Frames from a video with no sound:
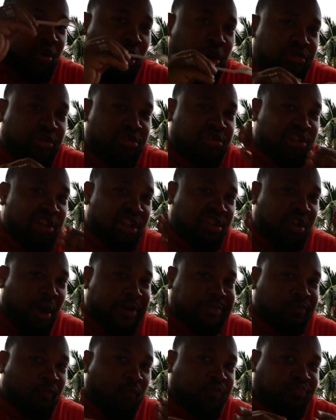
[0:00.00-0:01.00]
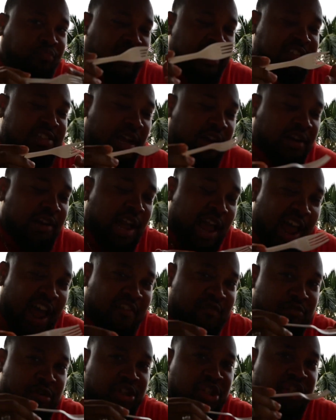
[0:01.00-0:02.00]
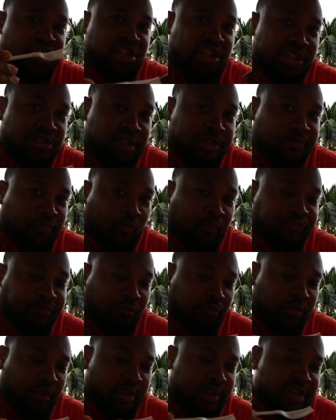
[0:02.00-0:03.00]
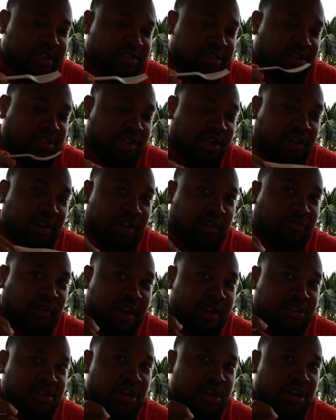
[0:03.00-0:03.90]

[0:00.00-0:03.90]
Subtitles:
underneath is not gonna have much seasoning. It's just like kind of rice,